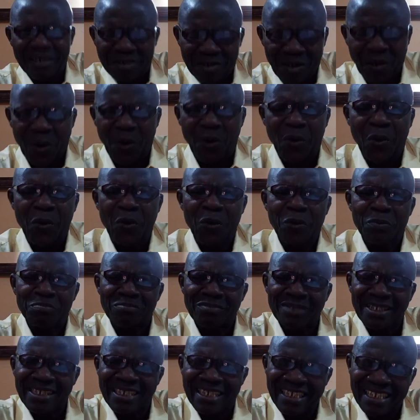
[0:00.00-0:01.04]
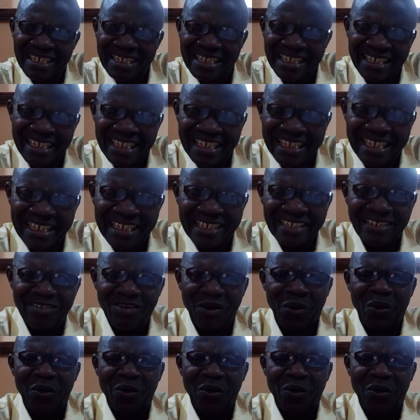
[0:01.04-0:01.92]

you know, you